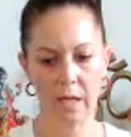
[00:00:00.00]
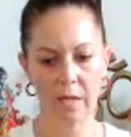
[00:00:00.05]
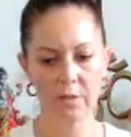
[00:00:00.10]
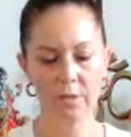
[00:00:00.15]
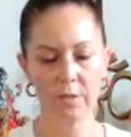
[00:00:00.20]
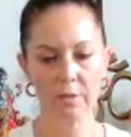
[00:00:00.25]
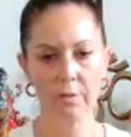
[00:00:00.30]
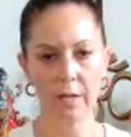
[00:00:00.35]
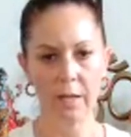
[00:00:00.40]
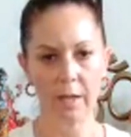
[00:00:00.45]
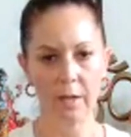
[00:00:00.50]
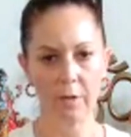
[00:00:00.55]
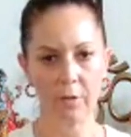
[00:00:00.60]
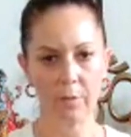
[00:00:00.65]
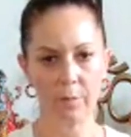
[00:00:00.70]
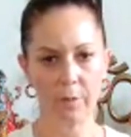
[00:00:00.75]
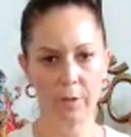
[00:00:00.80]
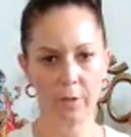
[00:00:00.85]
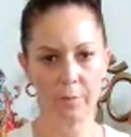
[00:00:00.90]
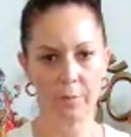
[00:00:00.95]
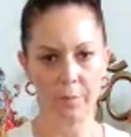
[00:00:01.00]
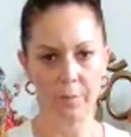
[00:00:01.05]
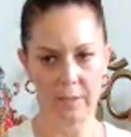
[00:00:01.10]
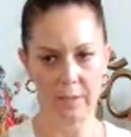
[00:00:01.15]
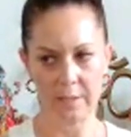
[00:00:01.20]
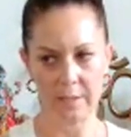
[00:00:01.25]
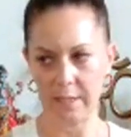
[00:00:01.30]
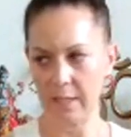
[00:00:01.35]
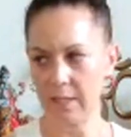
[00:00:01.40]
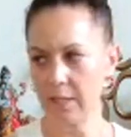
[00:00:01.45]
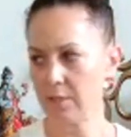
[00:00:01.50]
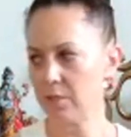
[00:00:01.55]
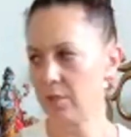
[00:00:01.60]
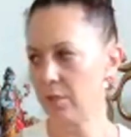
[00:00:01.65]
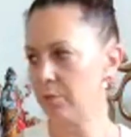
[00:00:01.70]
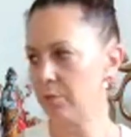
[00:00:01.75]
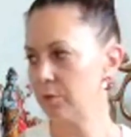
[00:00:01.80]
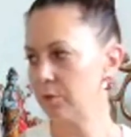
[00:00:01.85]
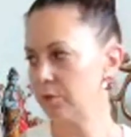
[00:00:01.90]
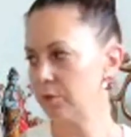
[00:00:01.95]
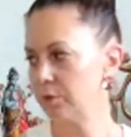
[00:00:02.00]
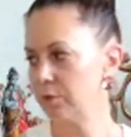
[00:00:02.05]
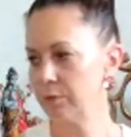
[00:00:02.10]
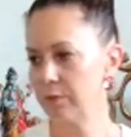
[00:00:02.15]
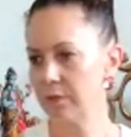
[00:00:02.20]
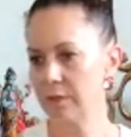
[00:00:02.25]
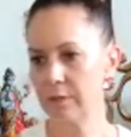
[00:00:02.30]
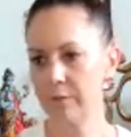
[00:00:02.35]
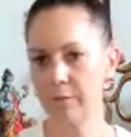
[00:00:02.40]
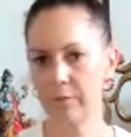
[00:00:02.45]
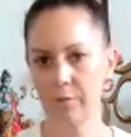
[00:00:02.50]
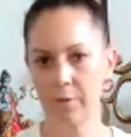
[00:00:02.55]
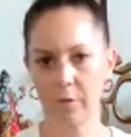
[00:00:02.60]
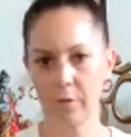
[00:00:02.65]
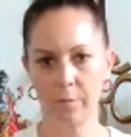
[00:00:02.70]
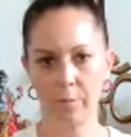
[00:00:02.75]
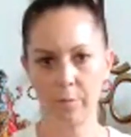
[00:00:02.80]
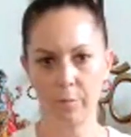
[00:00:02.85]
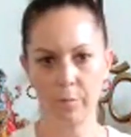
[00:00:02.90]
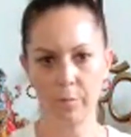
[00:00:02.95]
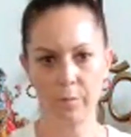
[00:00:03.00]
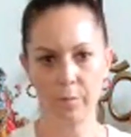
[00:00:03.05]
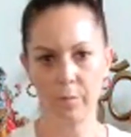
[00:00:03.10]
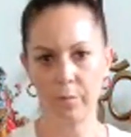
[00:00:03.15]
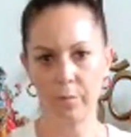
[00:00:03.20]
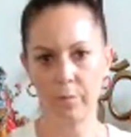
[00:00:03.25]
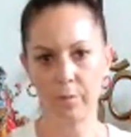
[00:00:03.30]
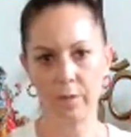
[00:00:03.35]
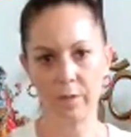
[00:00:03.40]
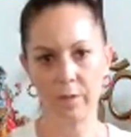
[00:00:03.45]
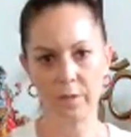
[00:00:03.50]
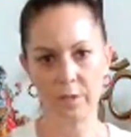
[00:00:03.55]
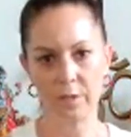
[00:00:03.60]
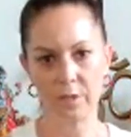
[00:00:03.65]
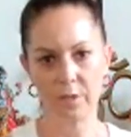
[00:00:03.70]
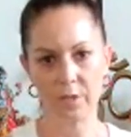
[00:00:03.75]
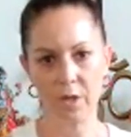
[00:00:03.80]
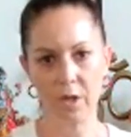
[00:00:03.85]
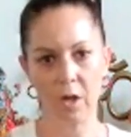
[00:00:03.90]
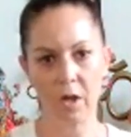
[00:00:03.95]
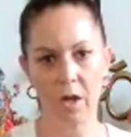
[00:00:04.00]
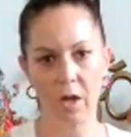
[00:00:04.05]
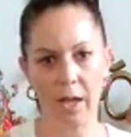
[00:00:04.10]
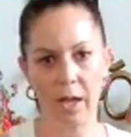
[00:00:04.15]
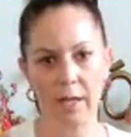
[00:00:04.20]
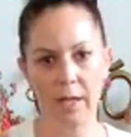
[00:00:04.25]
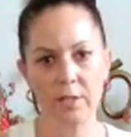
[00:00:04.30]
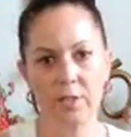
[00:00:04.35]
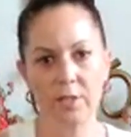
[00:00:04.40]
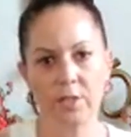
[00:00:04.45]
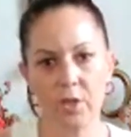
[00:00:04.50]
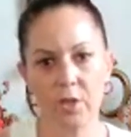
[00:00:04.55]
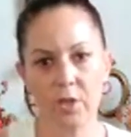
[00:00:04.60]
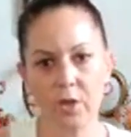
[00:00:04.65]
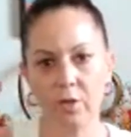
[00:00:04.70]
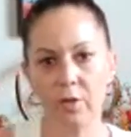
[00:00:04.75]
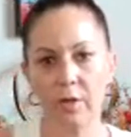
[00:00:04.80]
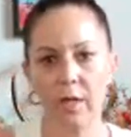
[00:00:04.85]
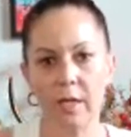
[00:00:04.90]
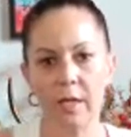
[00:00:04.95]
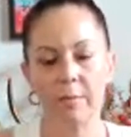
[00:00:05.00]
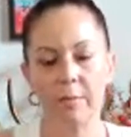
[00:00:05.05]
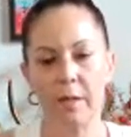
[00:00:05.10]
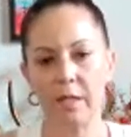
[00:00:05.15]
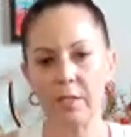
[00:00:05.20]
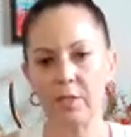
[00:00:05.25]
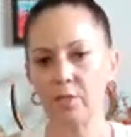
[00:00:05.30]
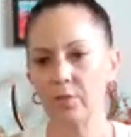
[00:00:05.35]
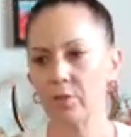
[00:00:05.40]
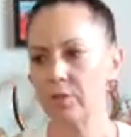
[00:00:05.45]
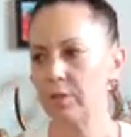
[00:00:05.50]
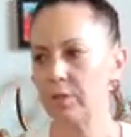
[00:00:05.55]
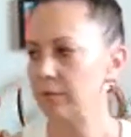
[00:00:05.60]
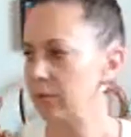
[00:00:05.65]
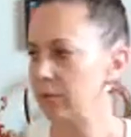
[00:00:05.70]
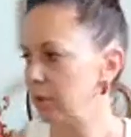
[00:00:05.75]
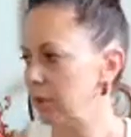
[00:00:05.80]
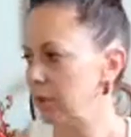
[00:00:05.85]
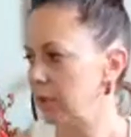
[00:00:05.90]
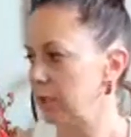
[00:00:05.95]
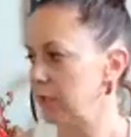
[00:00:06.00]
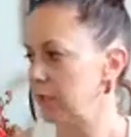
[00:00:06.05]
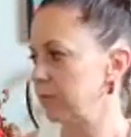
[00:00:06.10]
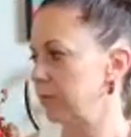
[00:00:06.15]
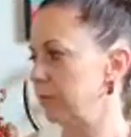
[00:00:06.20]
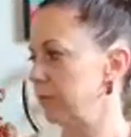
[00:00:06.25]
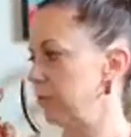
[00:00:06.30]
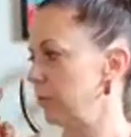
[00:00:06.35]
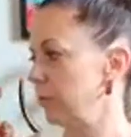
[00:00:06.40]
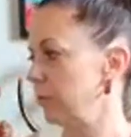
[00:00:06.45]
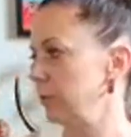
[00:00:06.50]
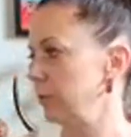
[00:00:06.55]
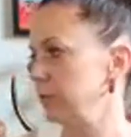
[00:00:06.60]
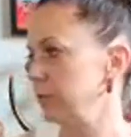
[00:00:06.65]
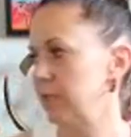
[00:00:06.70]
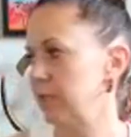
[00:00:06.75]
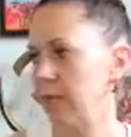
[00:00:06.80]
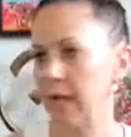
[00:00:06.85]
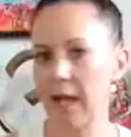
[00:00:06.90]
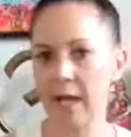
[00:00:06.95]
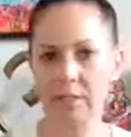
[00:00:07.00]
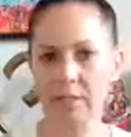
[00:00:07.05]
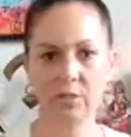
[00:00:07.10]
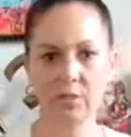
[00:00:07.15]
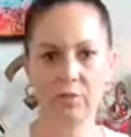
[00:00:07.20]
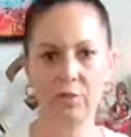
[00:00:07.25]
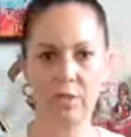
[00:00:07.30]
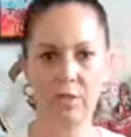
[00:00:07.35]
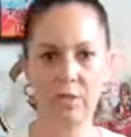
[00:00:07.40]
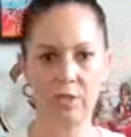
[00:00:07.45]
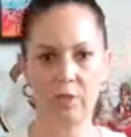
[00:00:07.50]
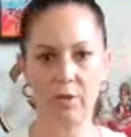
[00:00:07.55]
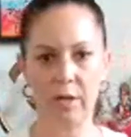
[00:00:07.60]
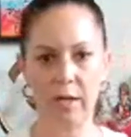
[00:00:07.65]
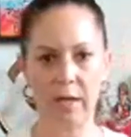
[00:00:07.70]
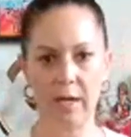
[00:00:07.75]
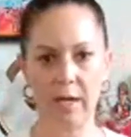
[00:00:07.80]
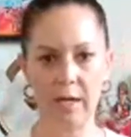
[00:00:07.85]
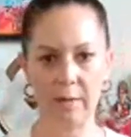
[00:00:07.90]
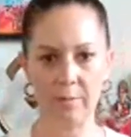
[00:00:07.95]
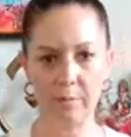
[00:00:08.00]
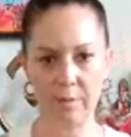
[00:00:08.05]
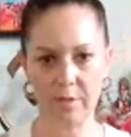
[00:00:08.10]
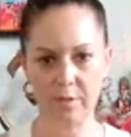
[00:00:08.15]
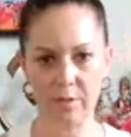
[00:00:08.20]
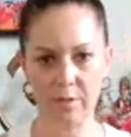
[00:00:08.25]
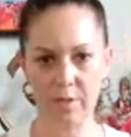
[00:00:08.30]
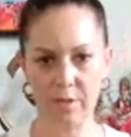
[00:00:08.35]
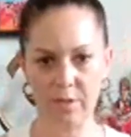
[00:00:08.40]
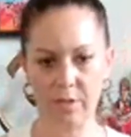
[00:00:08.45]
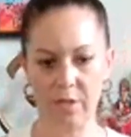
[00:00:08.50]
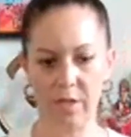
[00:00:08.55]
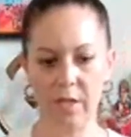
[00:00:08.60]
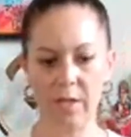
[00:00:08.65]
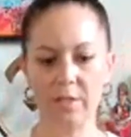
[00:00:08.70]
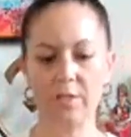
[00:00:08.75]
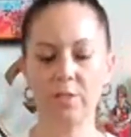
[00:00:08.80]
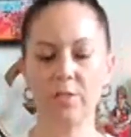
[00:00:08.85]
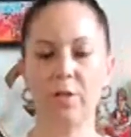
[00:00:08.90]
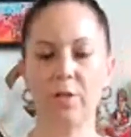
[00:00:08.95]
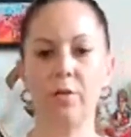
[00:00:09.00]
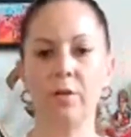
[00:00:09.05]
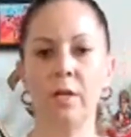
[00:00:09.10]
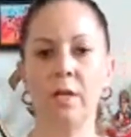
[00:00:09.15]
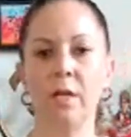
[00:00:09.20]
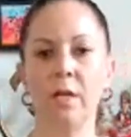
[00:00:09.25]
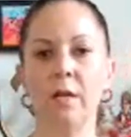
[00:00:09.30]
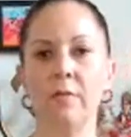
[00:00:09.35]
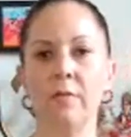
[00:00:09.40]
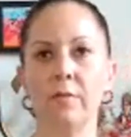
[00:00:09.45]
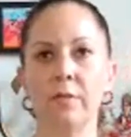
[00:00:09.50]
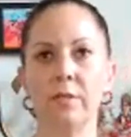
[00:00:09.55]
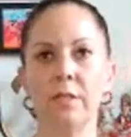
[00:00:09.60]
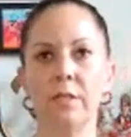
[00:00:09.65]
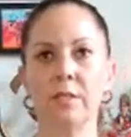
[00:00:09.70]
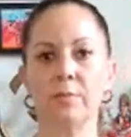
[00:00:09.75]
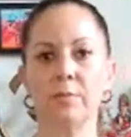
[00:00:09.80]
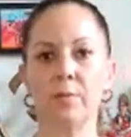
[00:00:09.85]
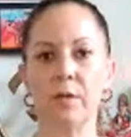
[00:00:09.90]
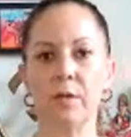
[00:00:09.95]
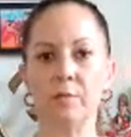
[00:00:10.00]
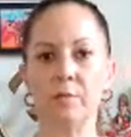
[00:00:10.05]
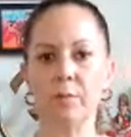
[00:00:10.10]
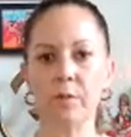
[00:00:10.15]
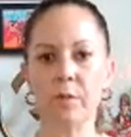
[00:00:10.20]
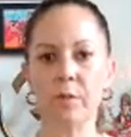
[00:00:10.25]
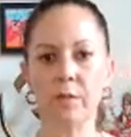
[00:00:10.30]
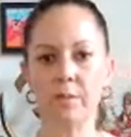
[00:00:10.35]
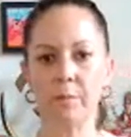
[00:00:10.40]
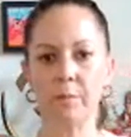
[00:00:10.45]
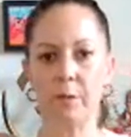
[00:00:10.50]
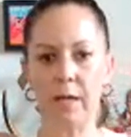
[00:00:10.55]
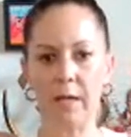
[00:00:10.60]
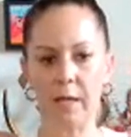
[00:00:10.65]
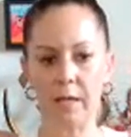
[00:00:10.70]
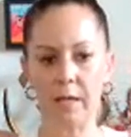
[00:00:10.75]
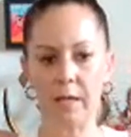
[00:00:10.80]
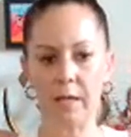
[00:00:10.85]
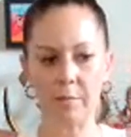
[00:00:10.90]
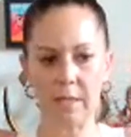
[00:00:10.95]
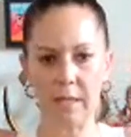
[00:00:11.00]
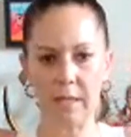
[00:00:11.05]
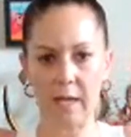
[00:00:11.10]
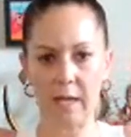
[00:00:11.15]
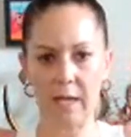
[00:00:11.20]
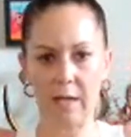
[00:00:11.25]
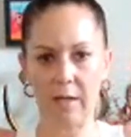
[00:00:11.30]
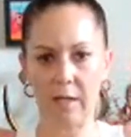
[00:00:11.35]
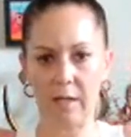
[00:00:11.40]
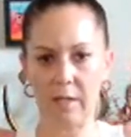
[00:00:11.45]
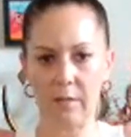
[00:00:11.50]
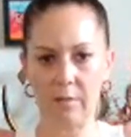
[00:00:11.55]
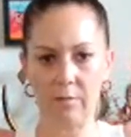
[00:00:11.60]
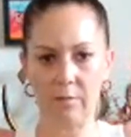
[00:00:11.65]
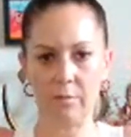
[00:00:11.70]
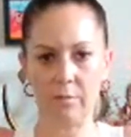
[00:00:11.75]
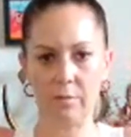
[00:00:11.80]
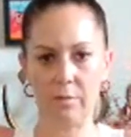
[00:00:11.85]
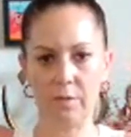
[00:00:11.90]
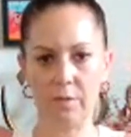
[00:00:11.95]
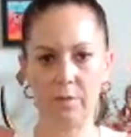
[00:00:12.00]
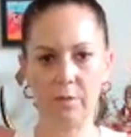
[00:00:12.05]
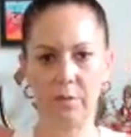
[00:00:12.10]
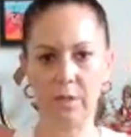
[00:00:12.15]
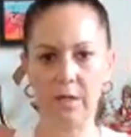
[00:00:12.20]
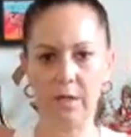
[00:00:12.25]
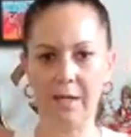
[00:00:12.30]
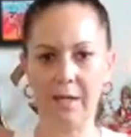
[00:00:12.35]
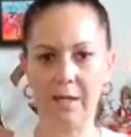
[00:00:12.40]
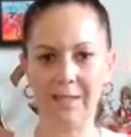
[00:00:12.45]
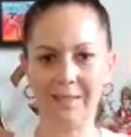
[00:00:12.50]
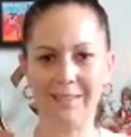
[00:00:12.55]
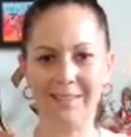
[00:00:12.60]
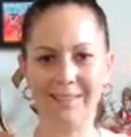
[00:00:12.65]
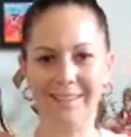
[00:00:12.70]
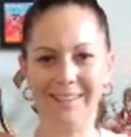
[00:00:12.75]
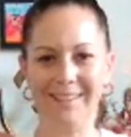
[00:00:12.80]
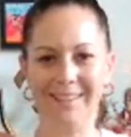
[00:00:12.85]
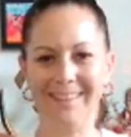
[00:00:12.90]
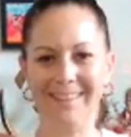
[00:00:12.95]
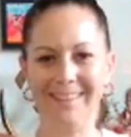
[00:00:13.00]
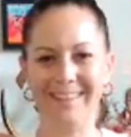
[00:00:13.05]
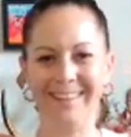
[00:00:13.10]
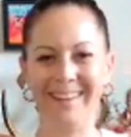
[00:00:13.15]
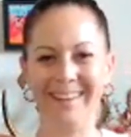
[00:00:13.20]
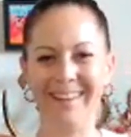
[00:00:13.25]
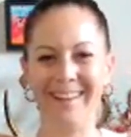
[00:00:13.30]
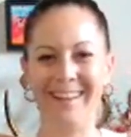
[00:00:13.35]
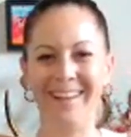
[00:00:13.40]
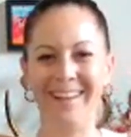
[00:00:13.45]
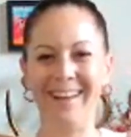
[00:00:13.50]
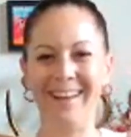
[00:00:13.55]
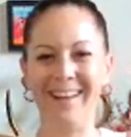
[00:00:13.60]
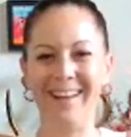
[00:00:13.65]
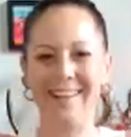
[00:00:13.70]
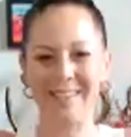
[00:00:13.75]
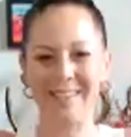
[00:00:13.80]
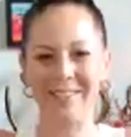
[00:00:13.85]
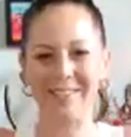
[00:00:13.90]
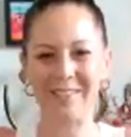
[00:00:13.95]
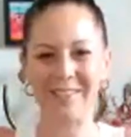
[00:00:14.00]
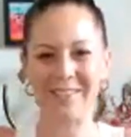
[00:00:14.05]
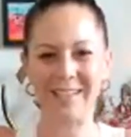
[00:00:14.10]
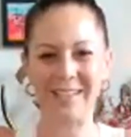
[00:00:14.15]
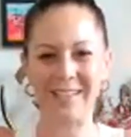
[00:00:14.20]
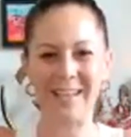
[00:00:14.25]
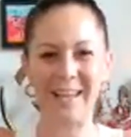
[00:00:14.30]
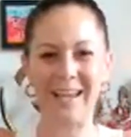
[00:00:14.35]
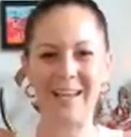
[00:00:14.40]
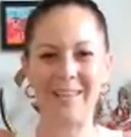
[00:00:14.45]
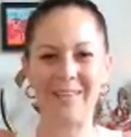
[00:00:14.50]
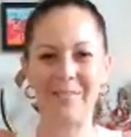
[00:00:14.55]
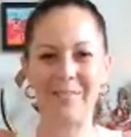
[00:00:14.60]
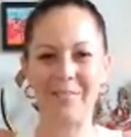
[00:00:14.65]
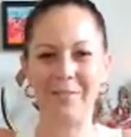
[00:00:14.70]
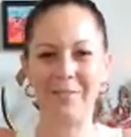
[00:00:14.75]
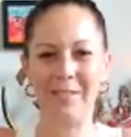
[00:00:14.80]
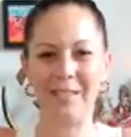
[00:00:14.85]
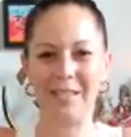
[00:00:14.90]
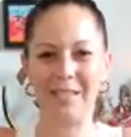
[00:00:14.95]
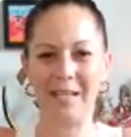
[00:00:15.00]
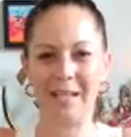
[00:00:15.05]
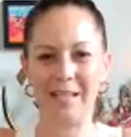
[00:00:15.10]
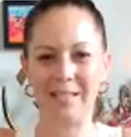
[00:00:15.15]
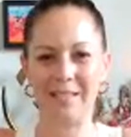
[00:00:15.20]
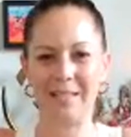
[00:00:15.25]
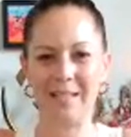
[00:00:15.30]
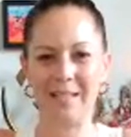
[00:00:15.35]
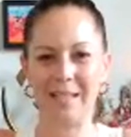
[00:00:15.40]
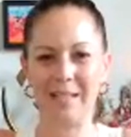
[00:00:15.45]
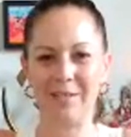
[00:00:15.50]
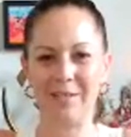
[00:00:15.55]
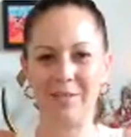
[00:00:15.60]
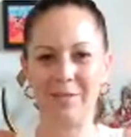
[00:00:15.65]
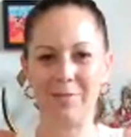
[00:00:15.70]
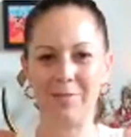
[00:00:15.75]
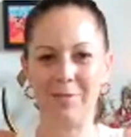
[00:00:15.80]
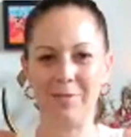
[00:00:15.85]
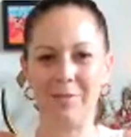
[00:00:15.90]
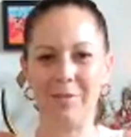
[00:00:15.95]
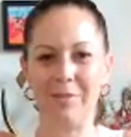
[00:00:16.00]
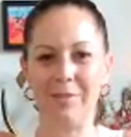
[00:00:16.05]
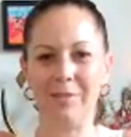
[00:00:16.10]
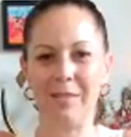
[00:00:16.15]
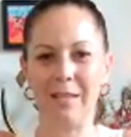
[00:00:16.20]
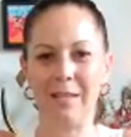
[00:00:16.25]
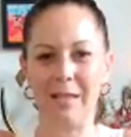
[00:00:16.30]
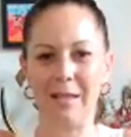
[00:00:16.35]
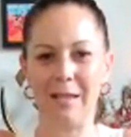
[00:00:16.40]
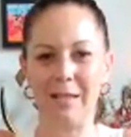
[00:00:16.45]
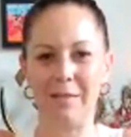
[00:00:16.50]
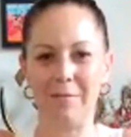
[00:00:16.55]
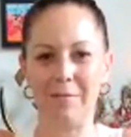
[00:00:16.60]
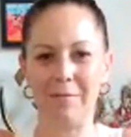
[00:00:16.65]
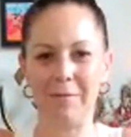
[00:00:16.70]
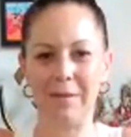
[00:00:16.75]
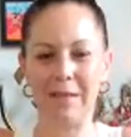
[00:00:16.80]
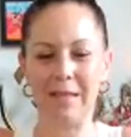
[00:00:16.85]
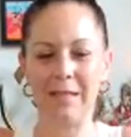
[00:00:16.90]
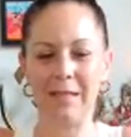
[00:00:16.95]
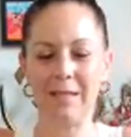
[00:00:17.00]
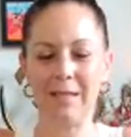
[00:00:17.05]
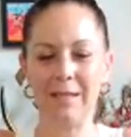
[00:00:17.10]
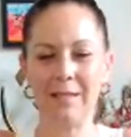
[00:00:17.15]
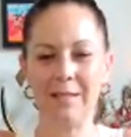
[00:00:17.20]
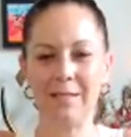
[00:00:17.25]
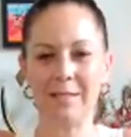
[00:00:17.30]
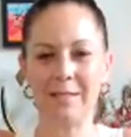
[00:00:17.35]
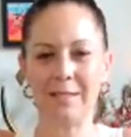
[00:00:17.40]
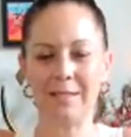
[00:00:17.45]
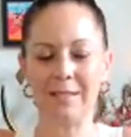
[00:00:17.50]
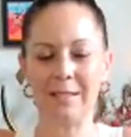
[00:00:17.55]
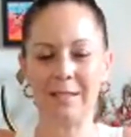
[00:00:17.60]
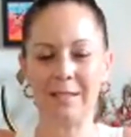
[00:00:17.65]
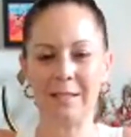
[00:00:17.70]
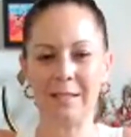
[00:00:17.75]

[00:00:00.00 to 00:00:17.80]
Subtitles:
We'll now do elbow bending. So we'll do it from the side. So make sure you've got enough room to outstretch your arms to the side. So for this one, bring the palms out at shoulder height. Stretching out through the chest and through the fingers.